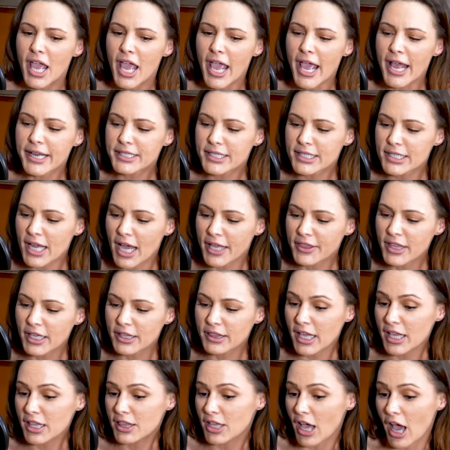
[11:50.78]
it's not that
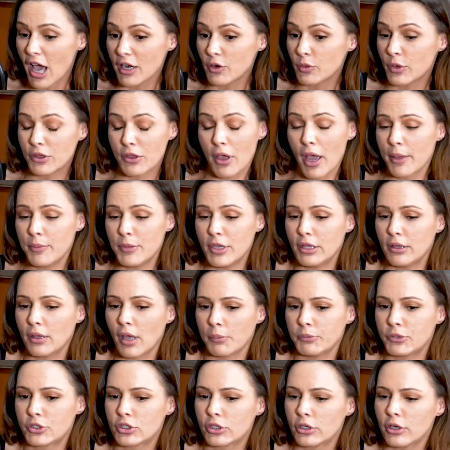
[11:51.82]
they thought it was, I mean,
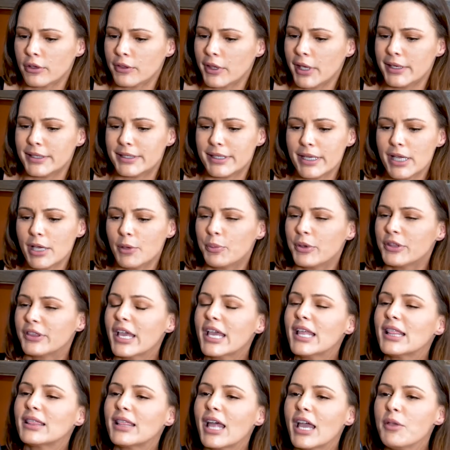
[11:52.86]
I'm sure they did, but
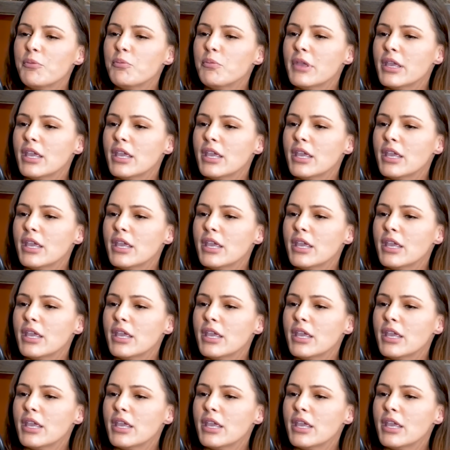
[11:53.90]
they let me.